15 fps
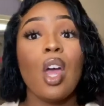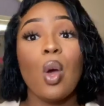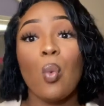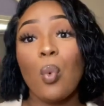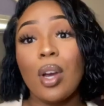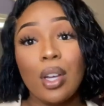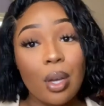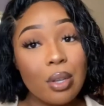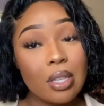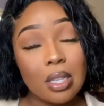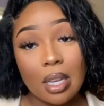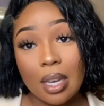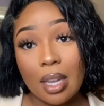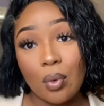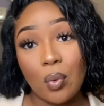what goes
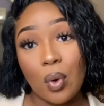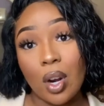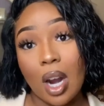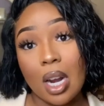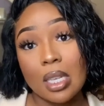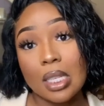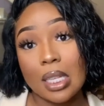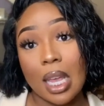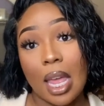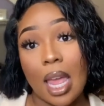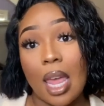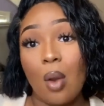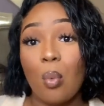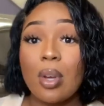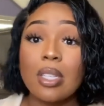good for our
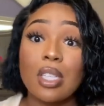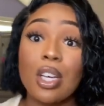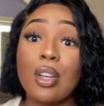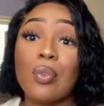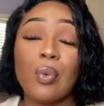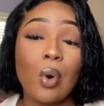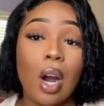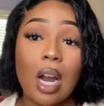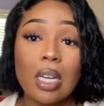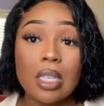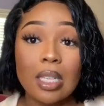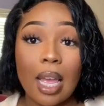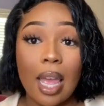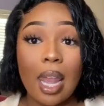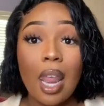skin, what's good for our
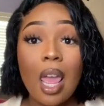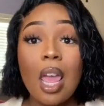skin.